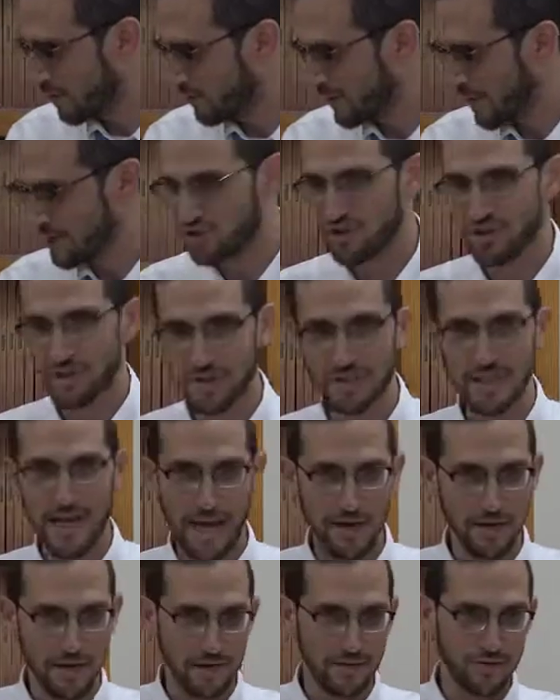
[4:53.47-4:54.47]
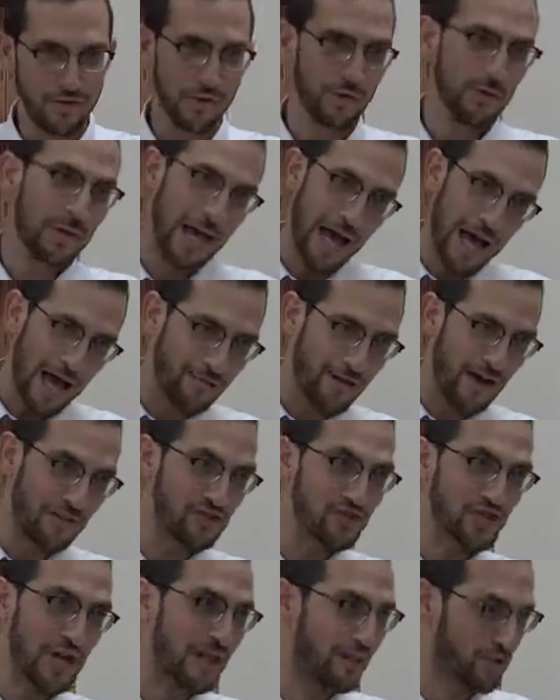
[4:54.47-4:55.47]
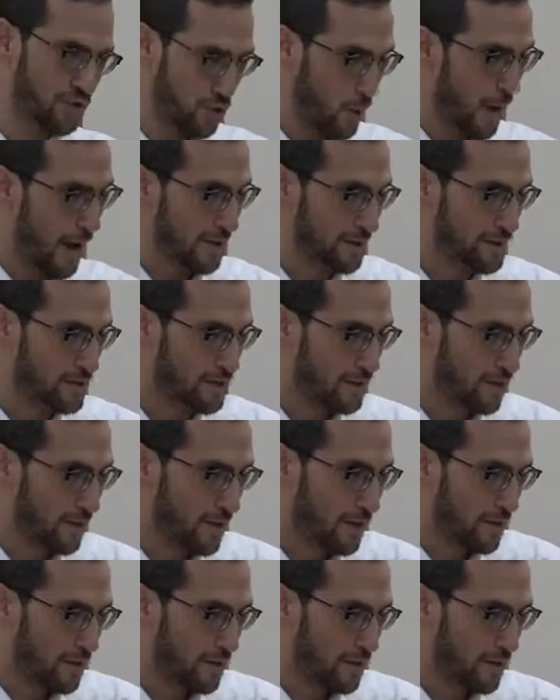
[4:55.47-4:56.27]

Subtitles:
that she does not need to. Wow. I've had the shiloh twice.